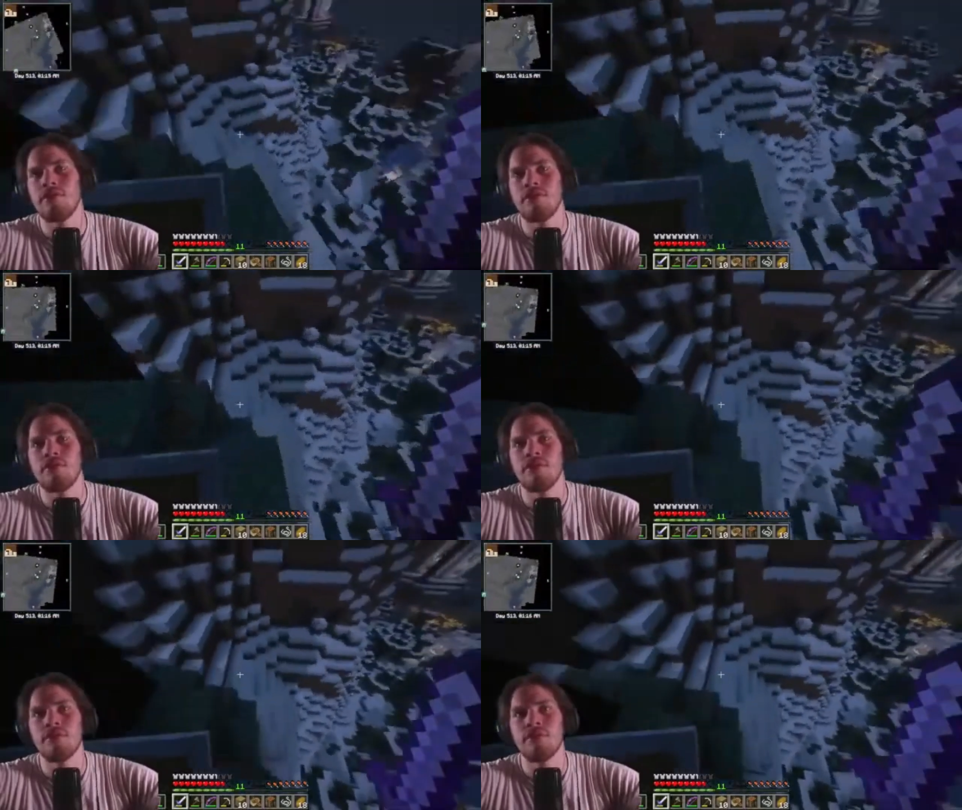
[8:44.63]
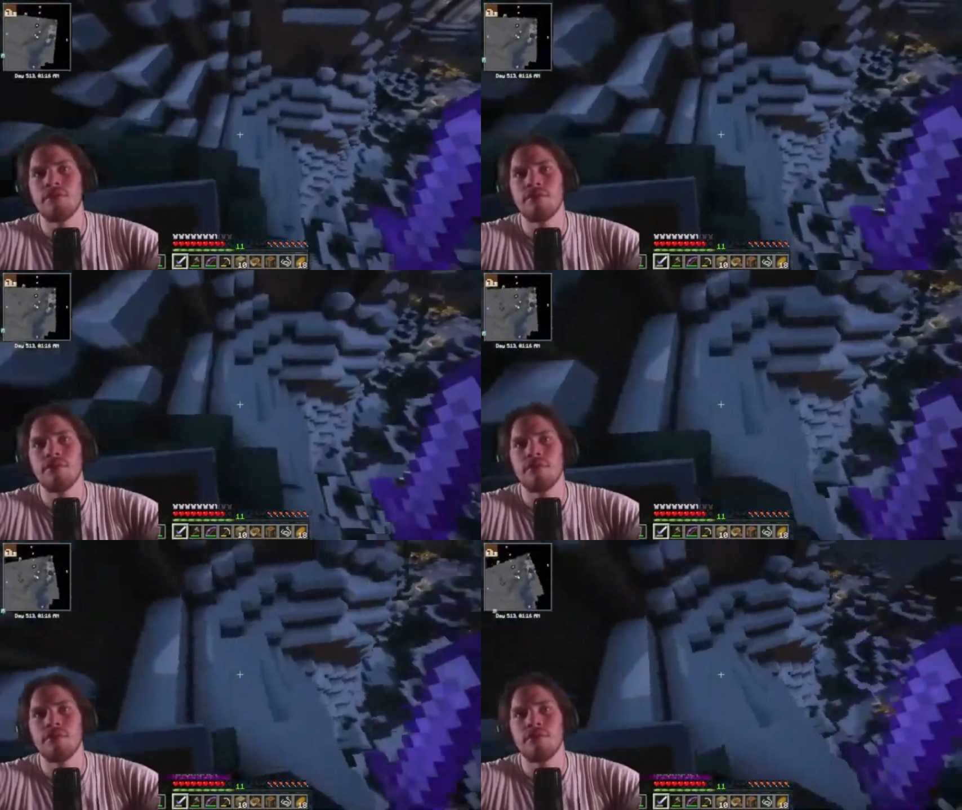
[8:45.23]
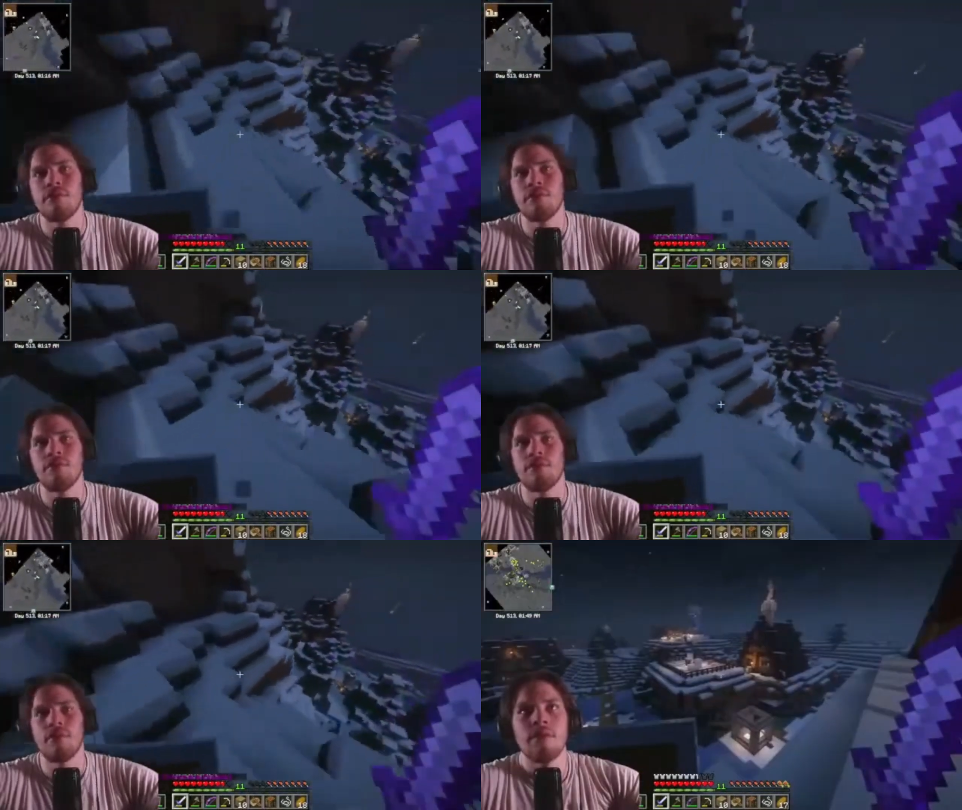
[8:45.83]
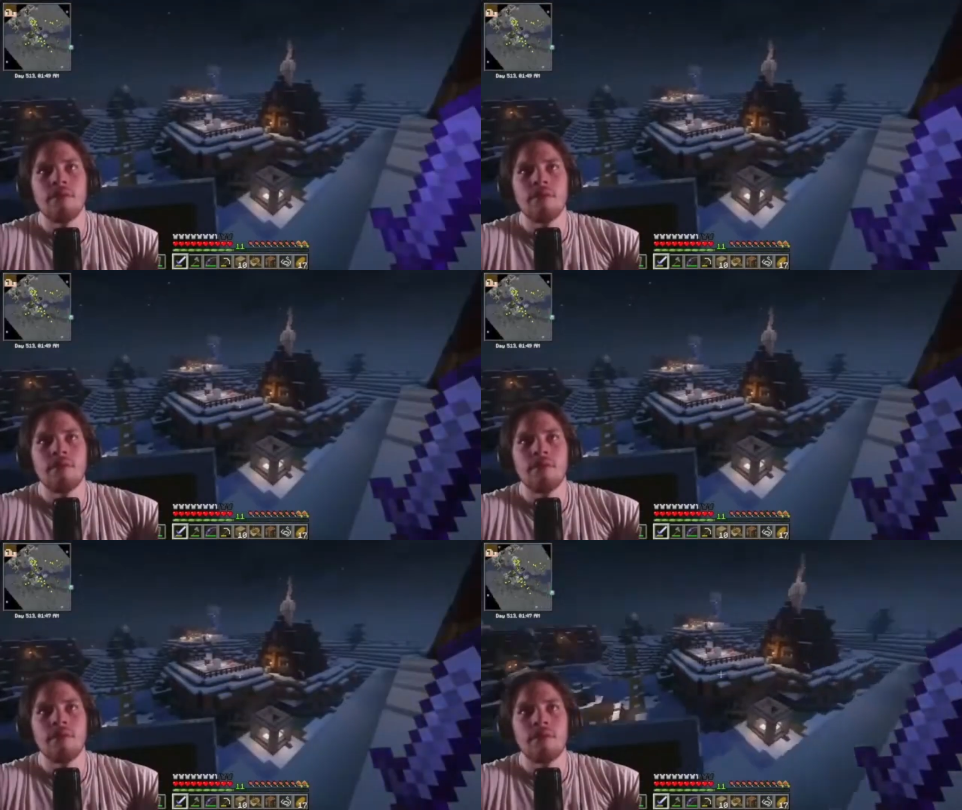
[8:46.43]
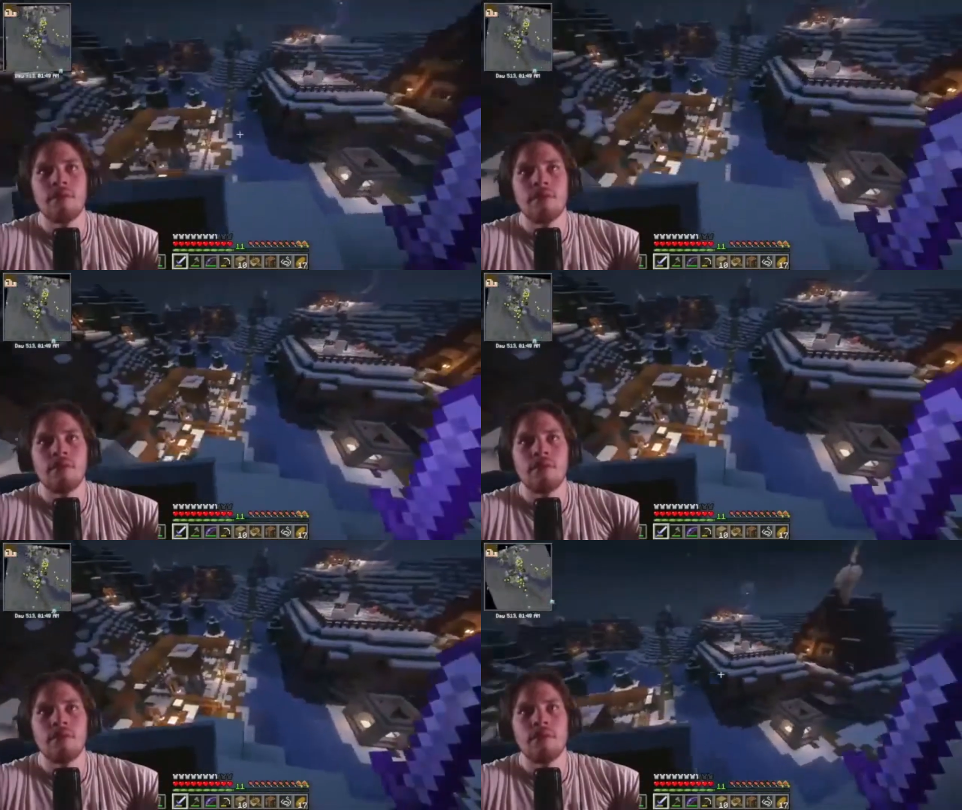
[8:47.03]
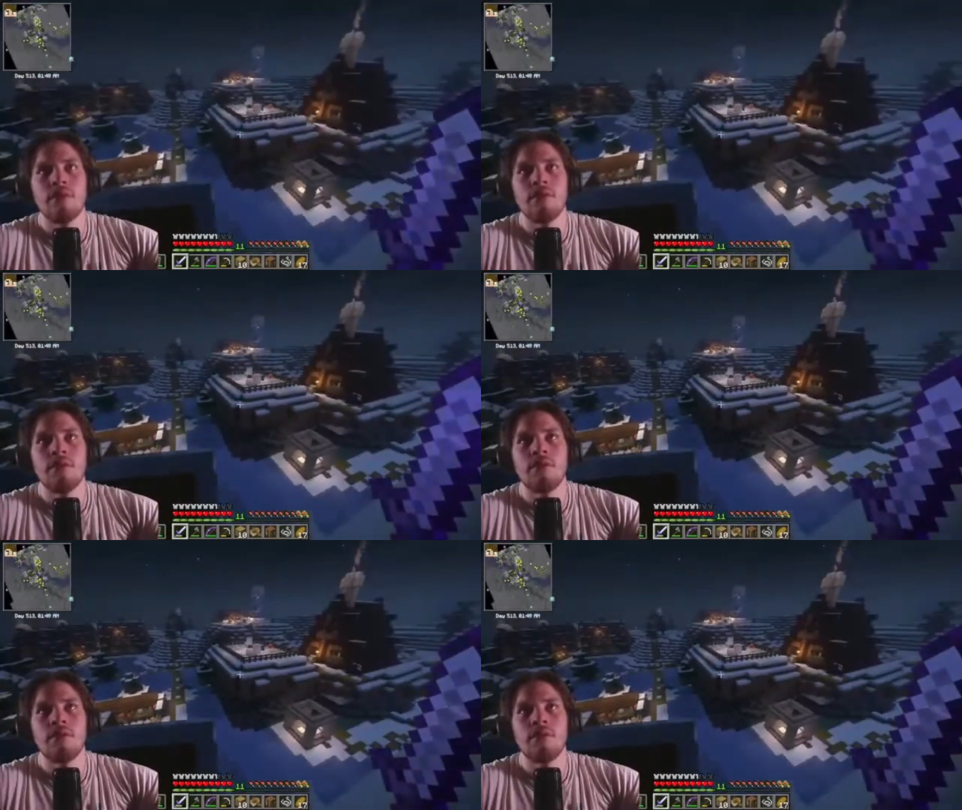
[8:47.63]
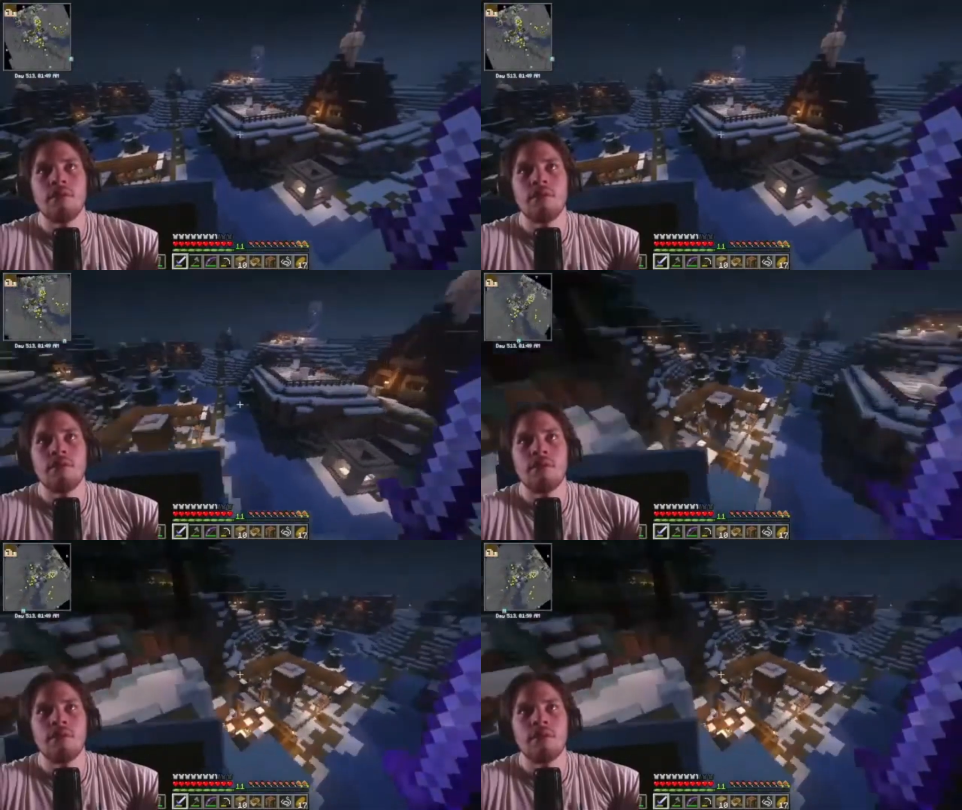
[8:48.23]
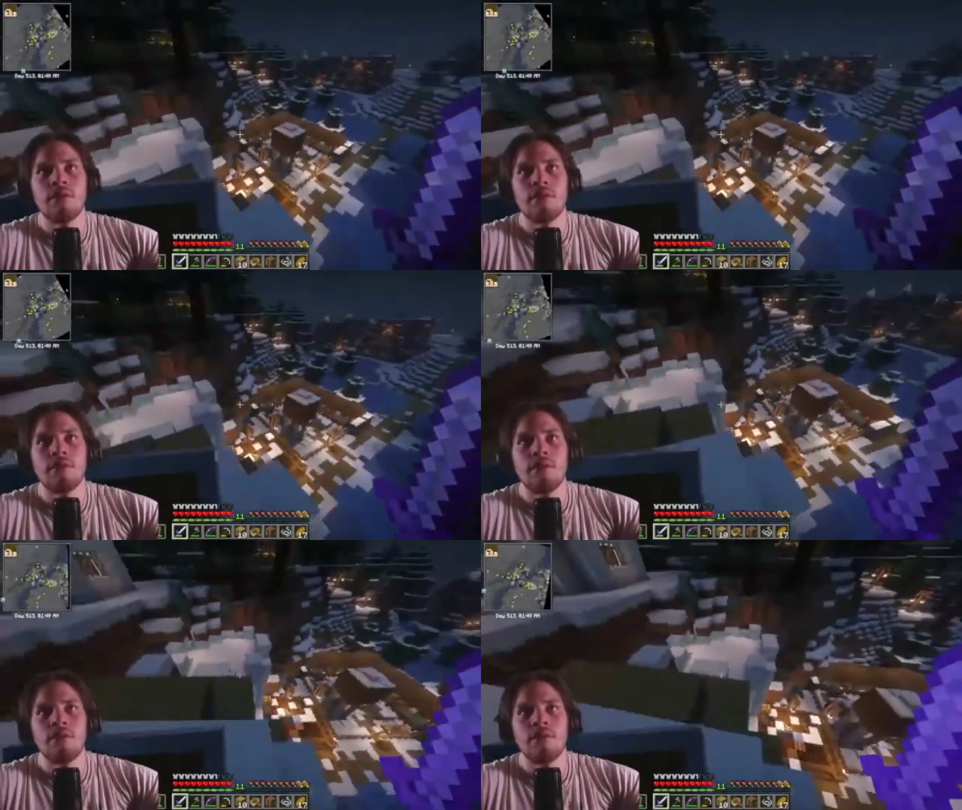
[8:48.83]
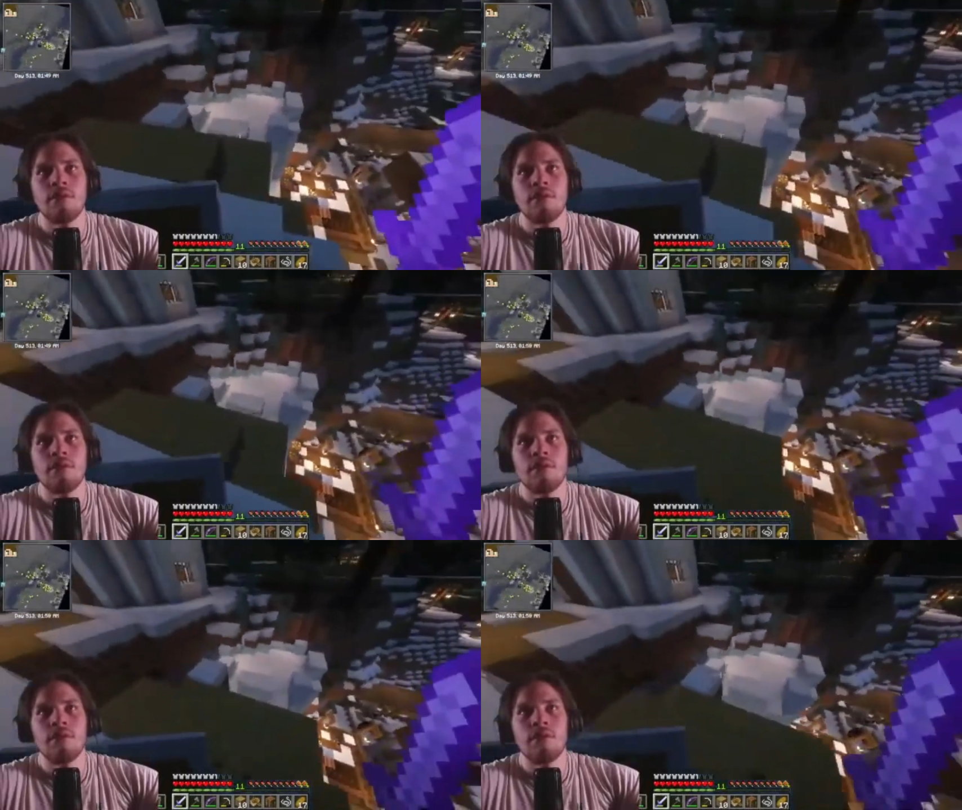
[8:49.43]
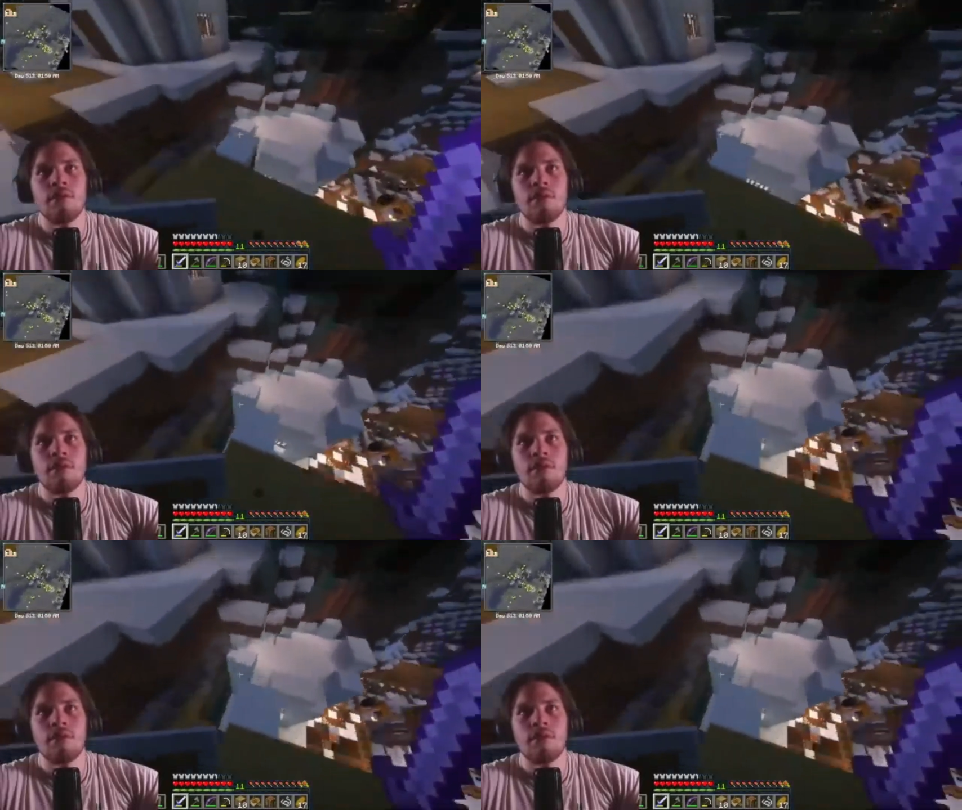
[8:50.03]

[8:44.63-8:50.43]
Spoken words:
Nothing is said.